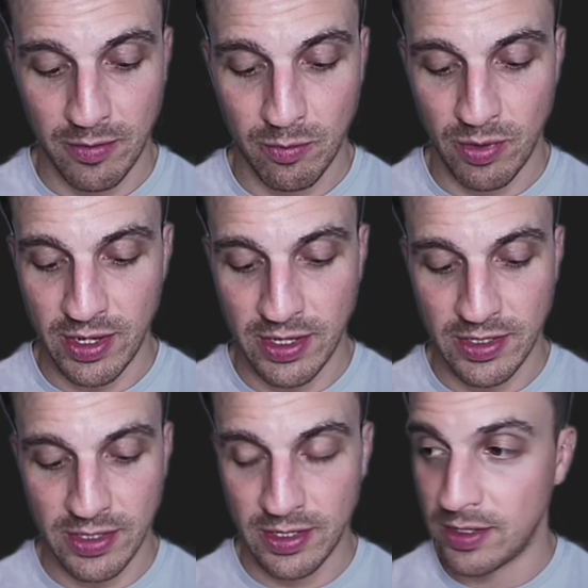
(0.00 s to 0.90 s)

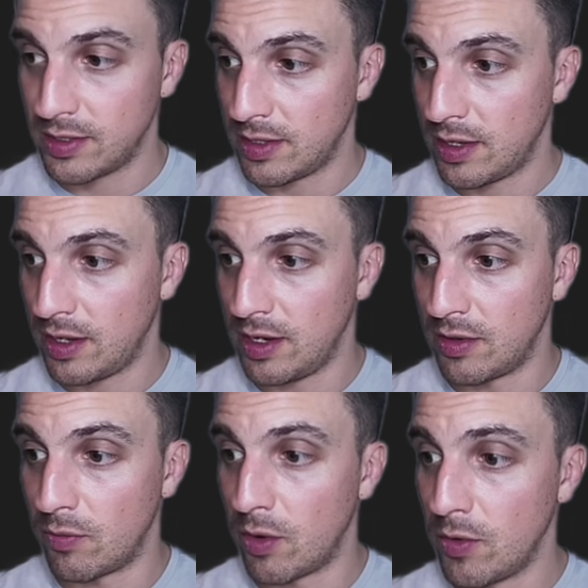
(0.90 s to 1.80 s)
breeds in
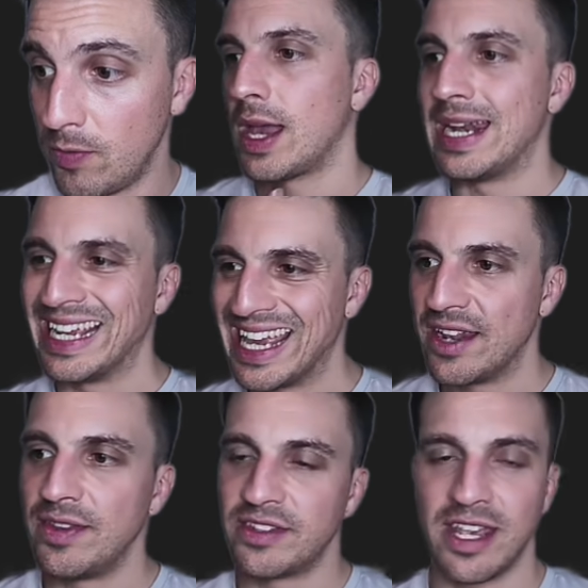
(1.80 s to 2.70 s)
a row. And
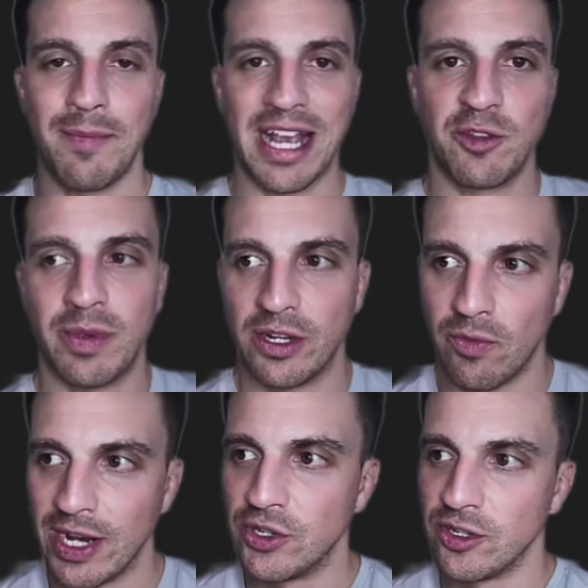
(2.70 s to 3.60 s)
again, the same aspect
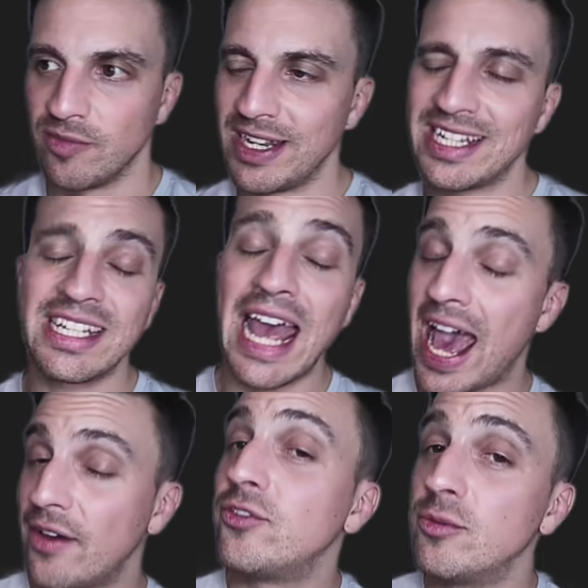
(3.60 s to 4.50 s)
ratio. It doesn't
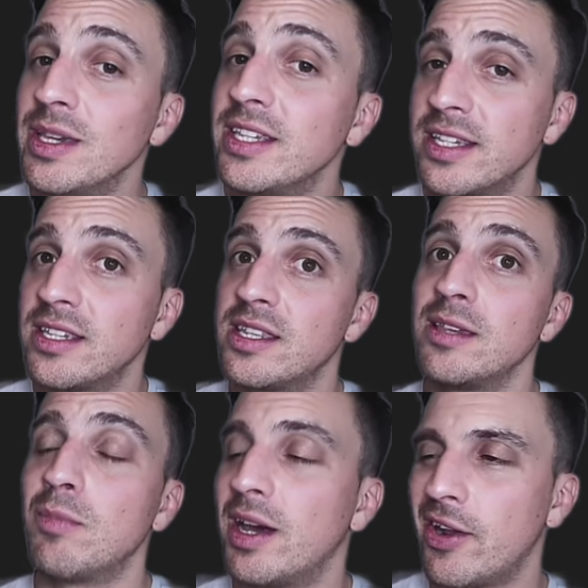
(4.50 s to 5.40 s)
have to be
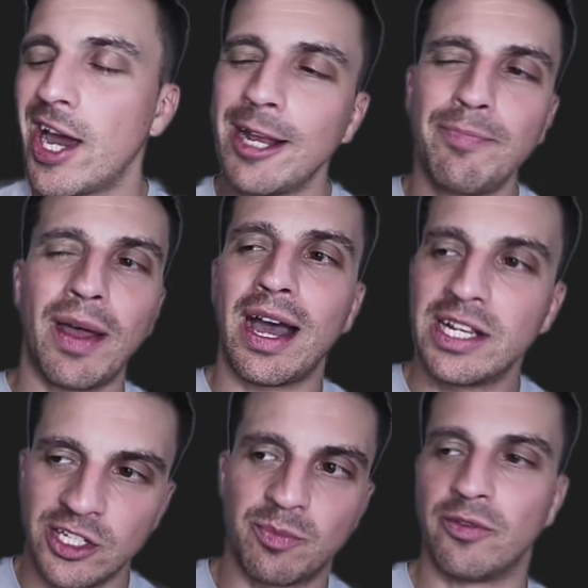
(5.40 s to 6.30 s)
16:9. I
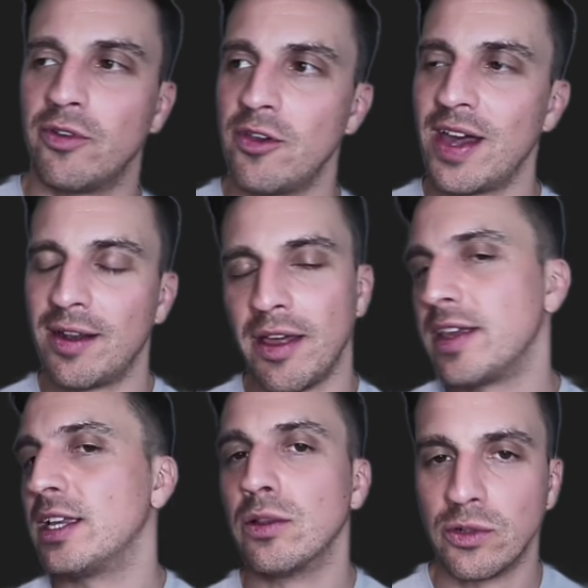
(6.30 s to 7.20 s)
just prefer that. I
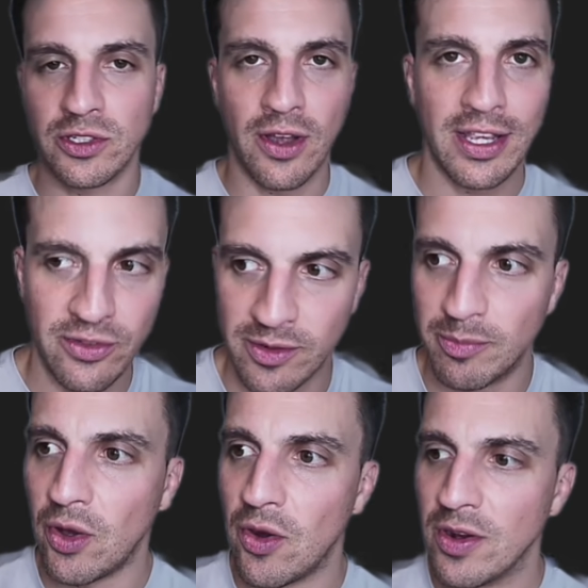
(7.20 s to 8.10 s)
think it looks nicer on
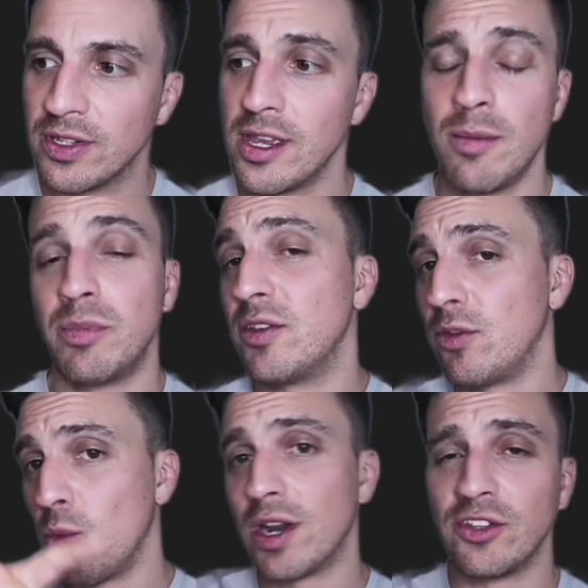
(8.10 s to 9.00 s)
blogs, but if
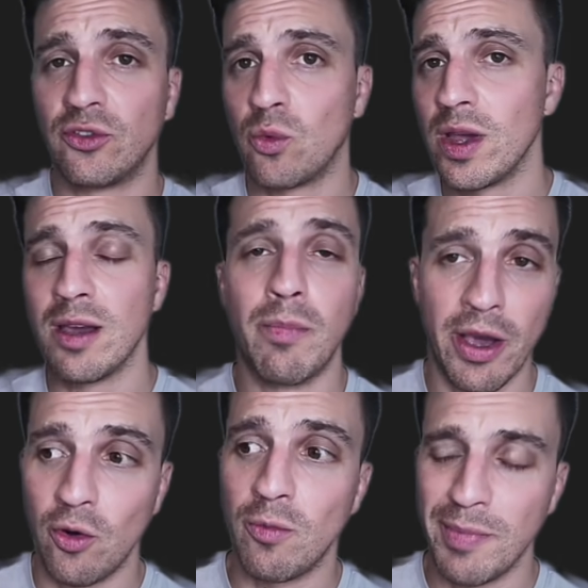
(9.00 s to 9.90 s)
you want it square, by
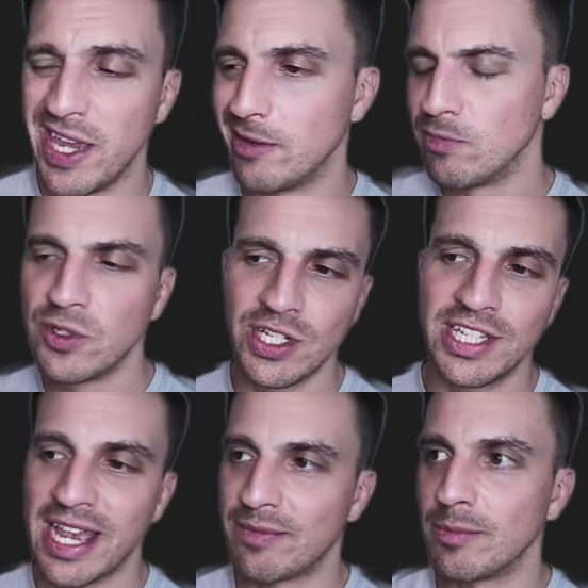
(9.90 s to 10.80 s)
all means,
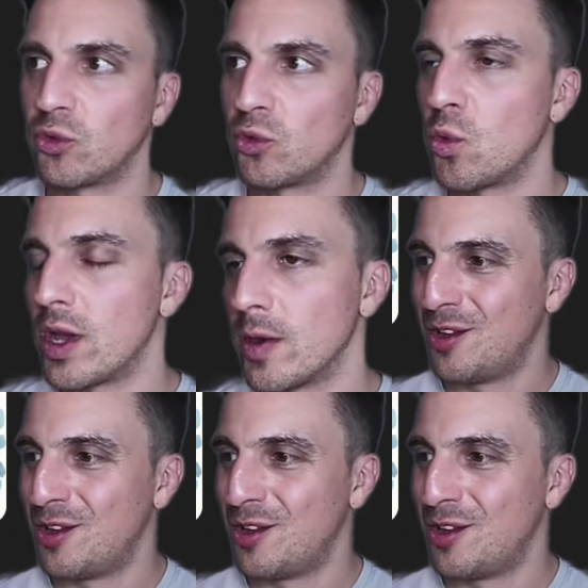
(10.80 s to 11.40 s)
just have them square.